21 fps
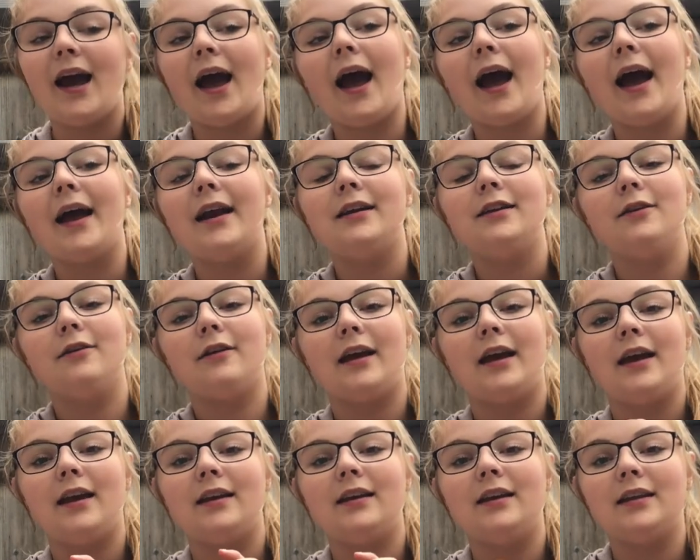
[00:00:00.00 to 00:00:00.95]
and you
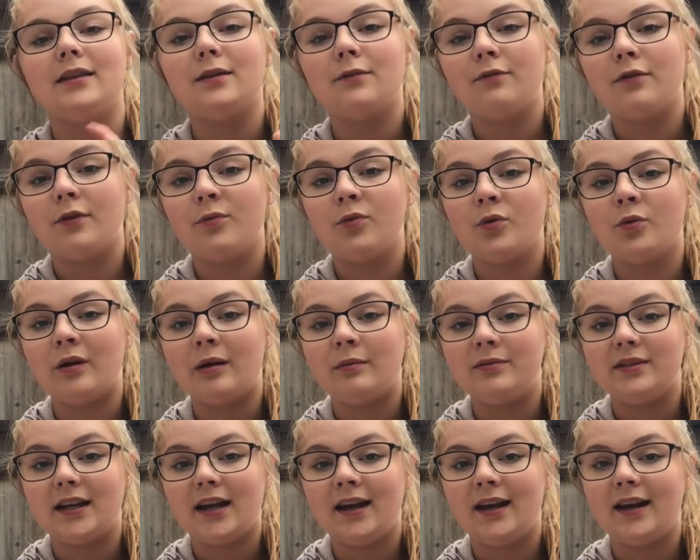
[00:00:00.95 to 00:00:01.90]
can get them from the
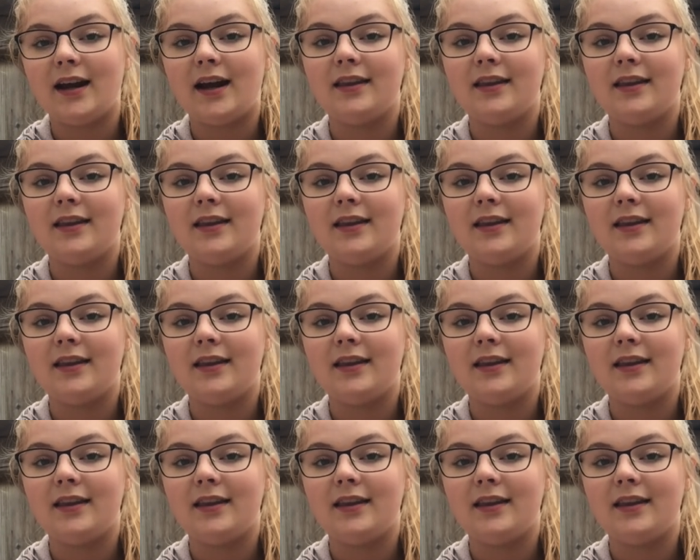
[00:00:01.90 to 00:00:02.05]
website.